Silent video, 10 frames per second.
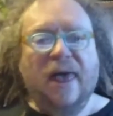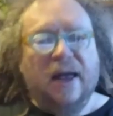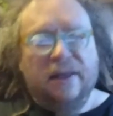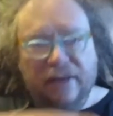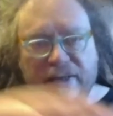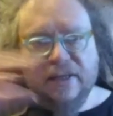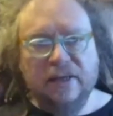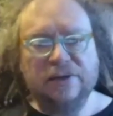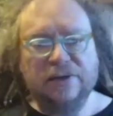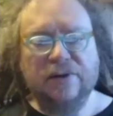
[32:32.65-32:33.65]
And these
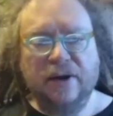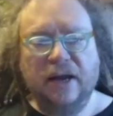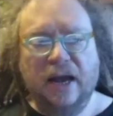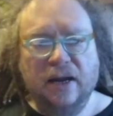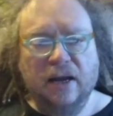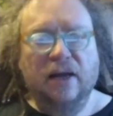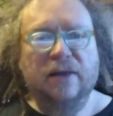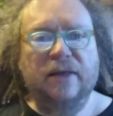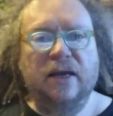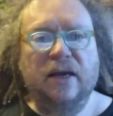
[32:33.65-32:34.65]
things create
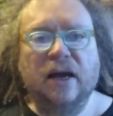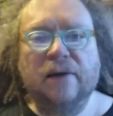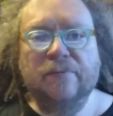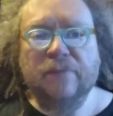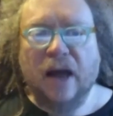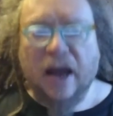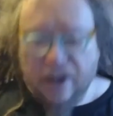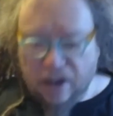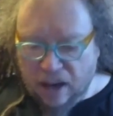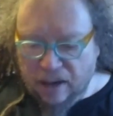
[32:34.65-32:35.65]
the, I
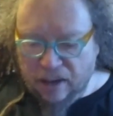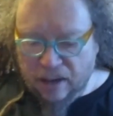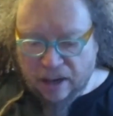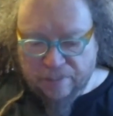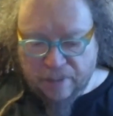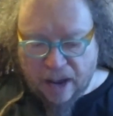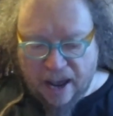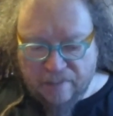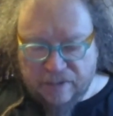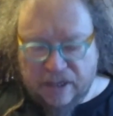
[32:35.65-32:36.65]

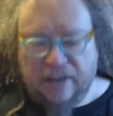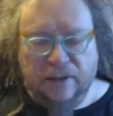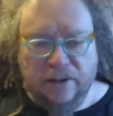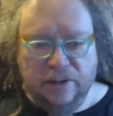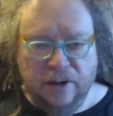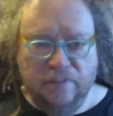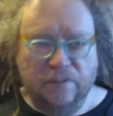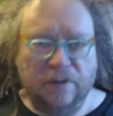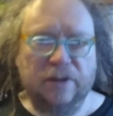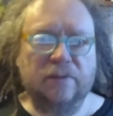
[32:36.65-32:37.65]
have a technical term
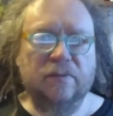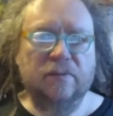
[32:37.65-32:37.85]
for them.